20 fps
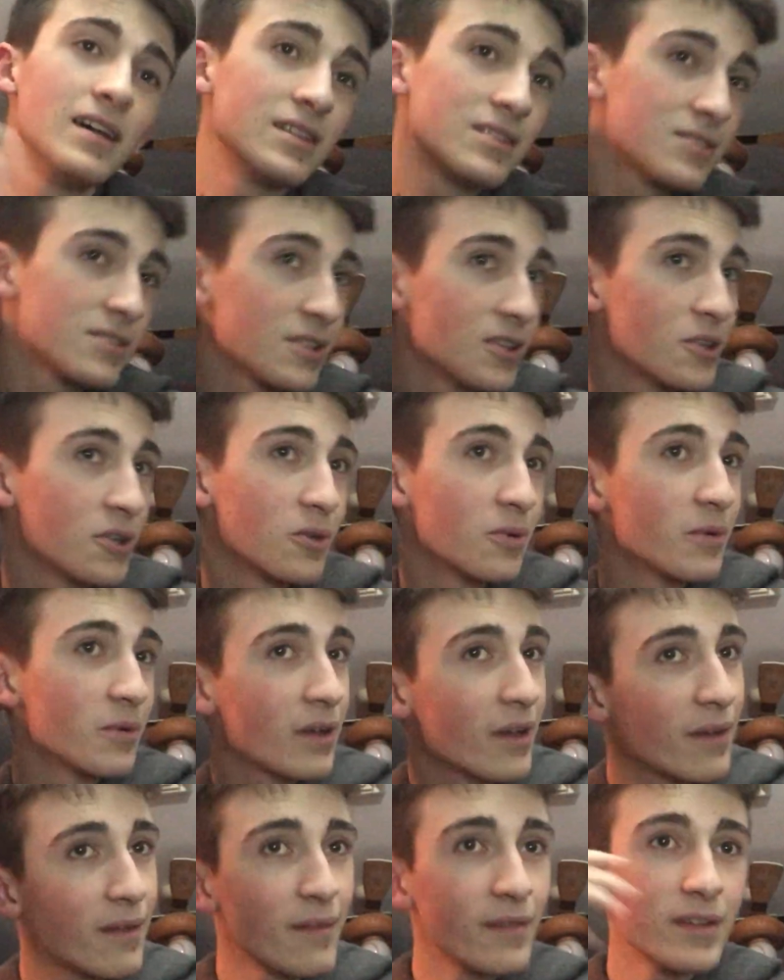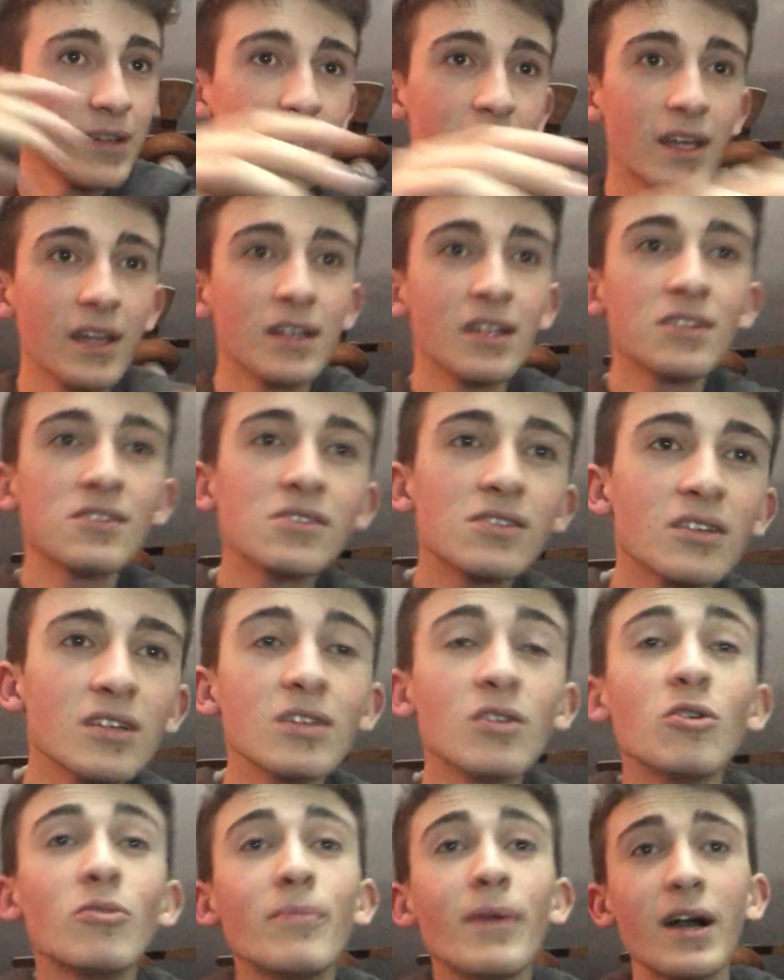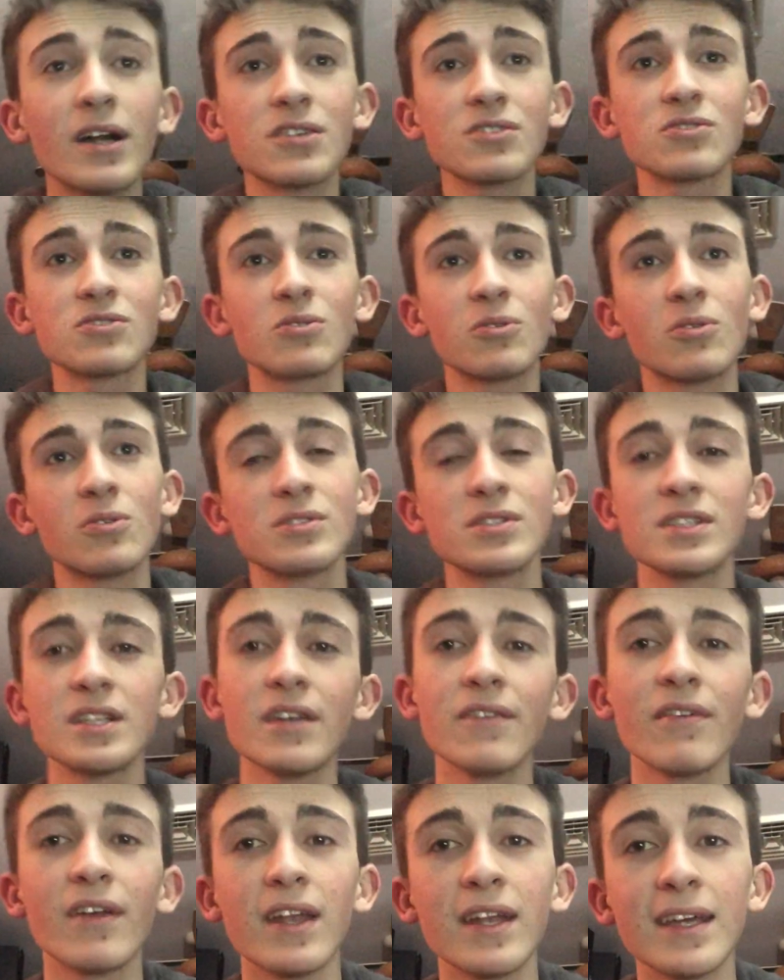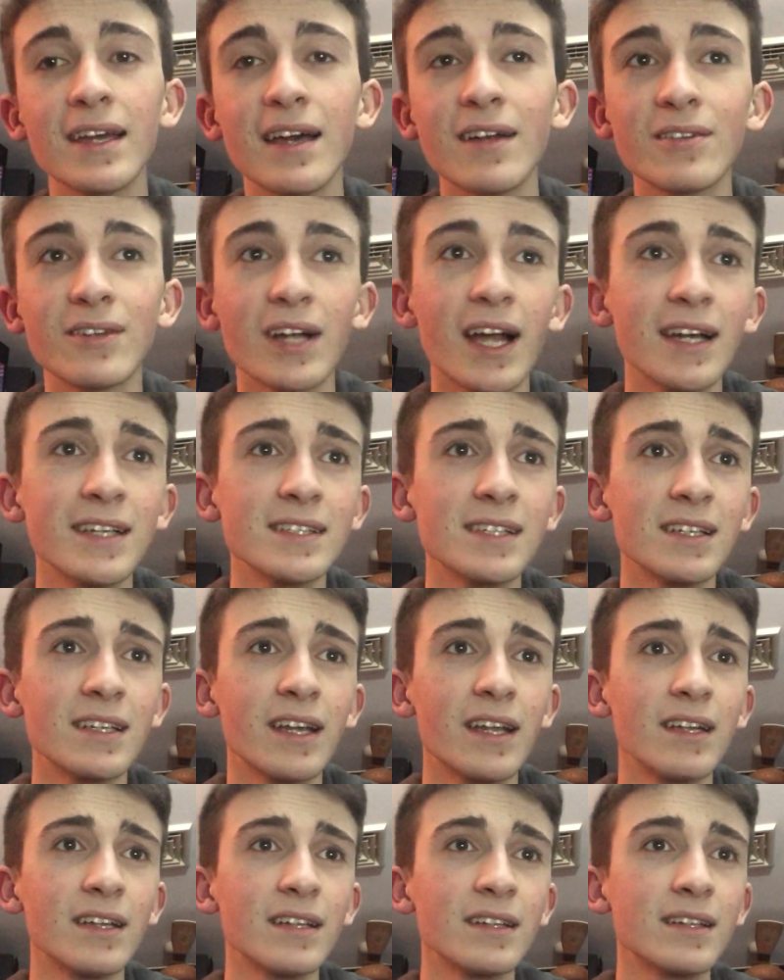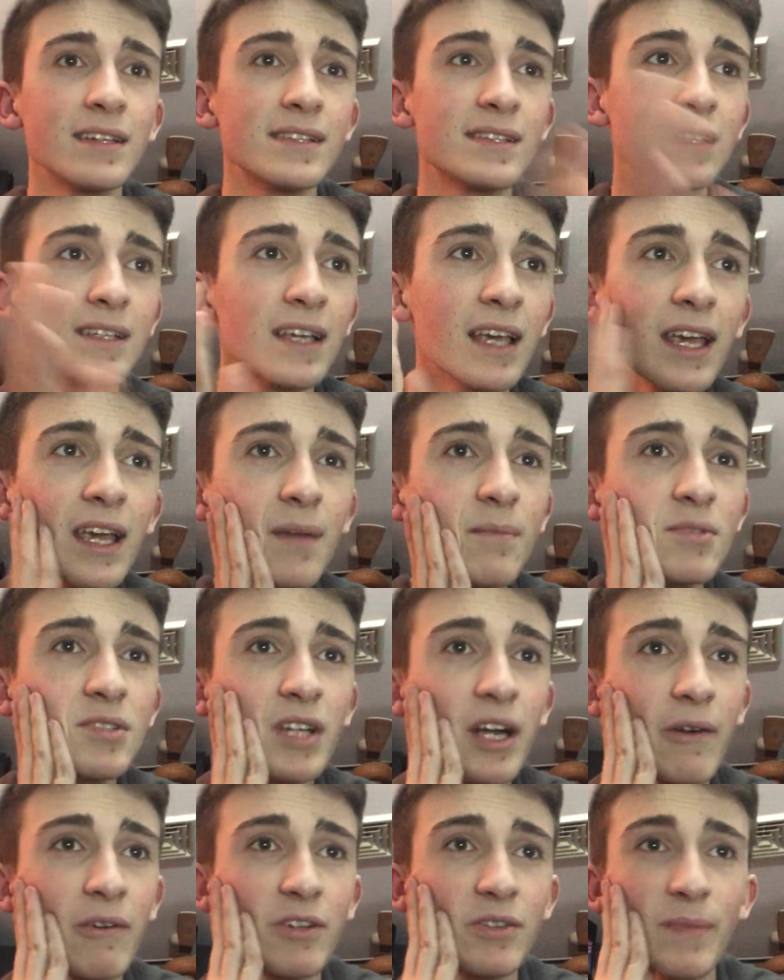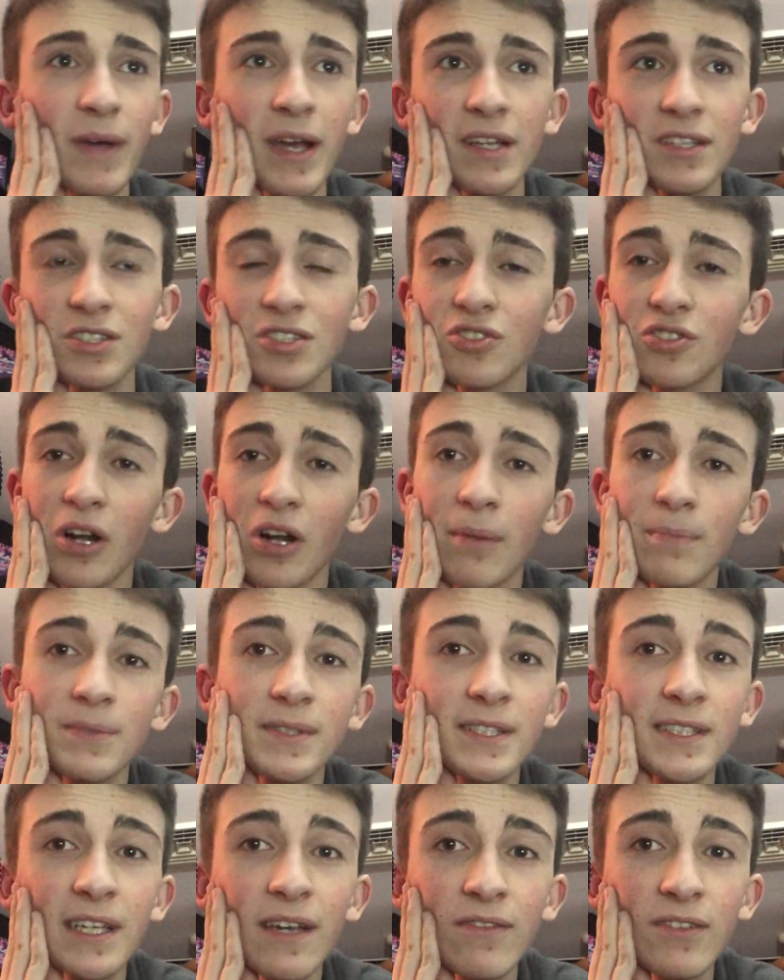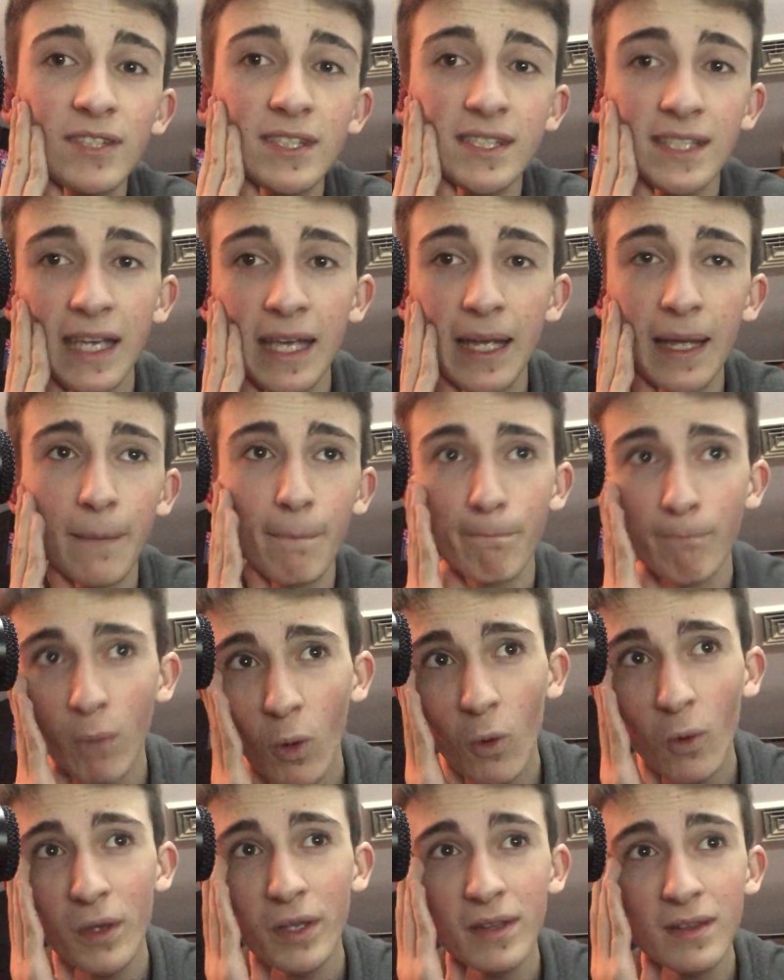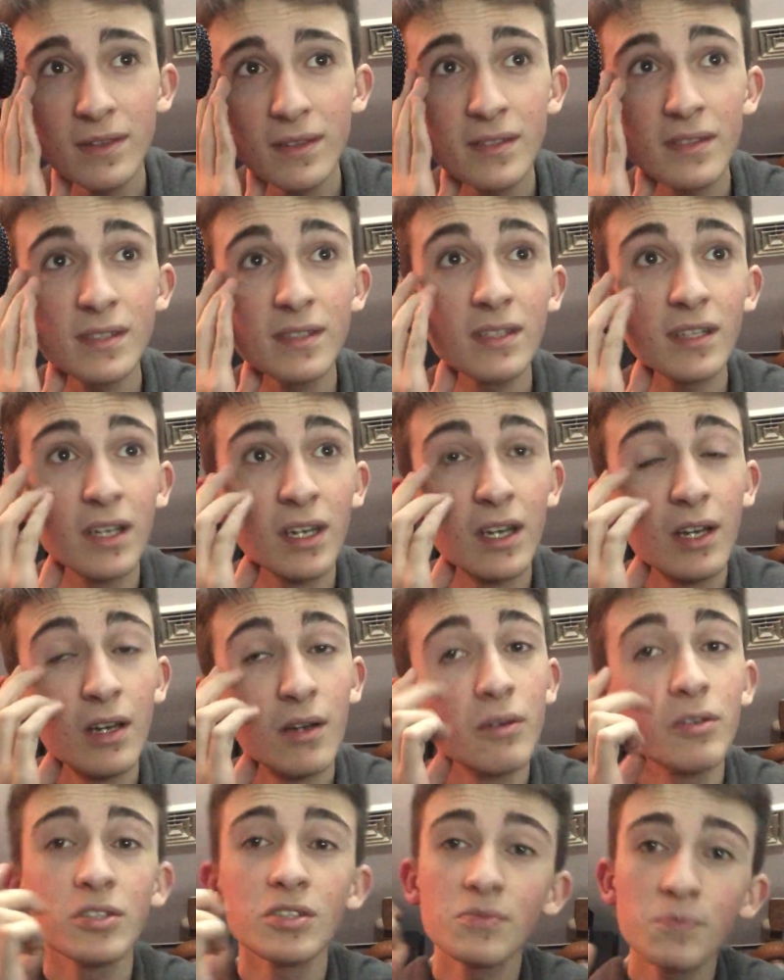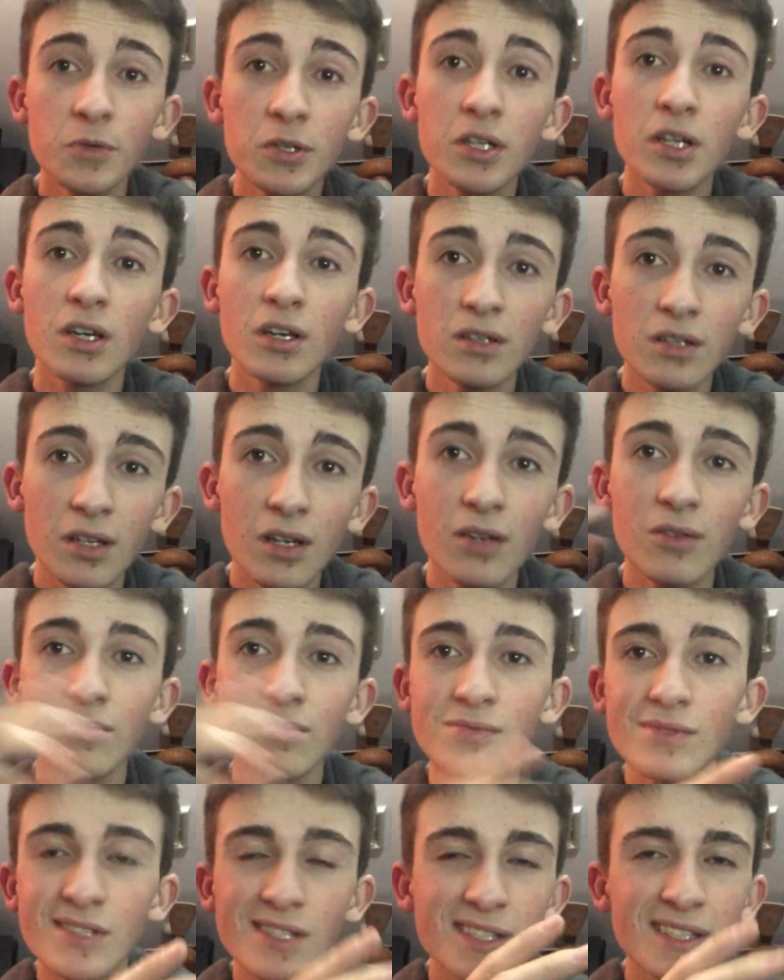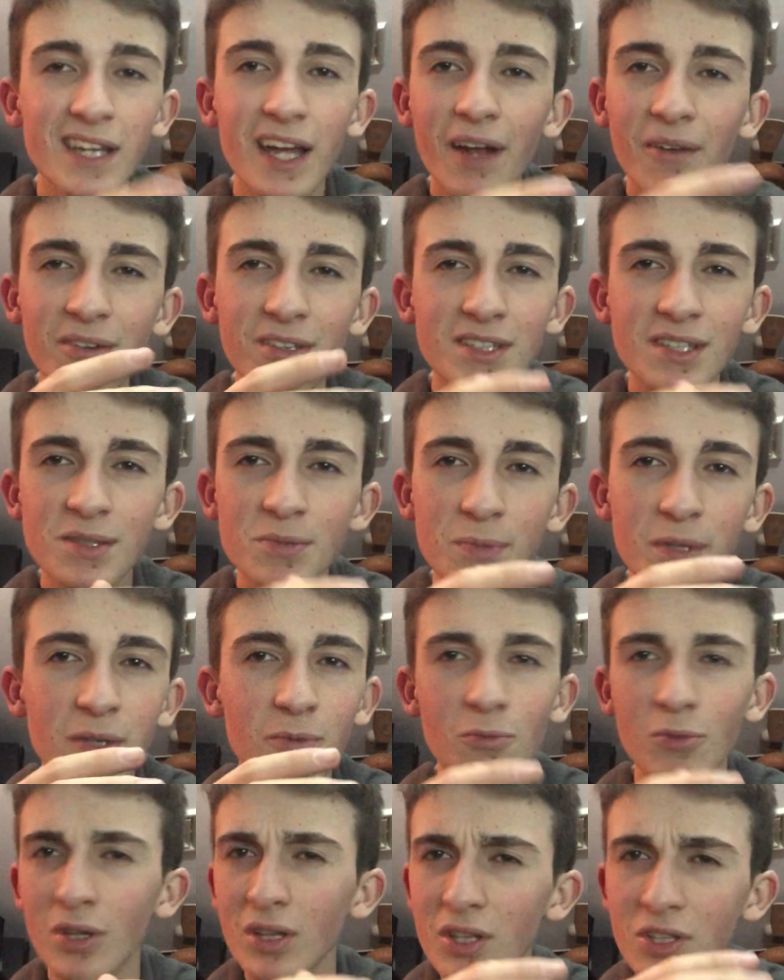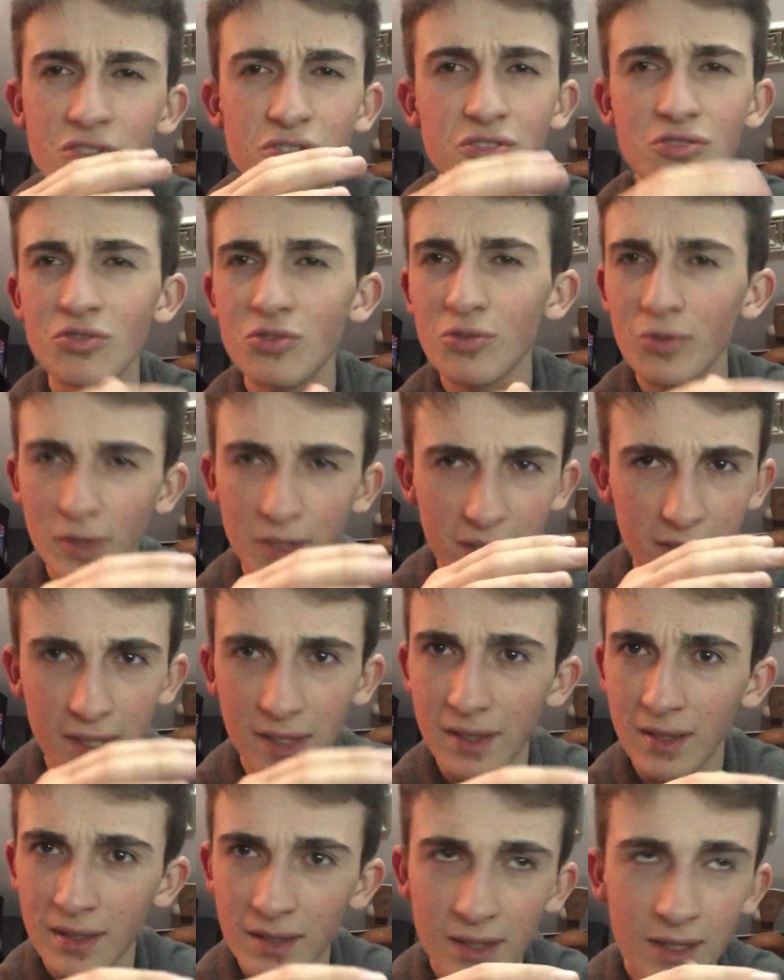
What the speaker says: So, yeah, let's look at little box scores, see if any other guys had any decent games. Tyrese Maxey dropped 17 points, which is pretty good, you know. Just Tyrese has been really streaky.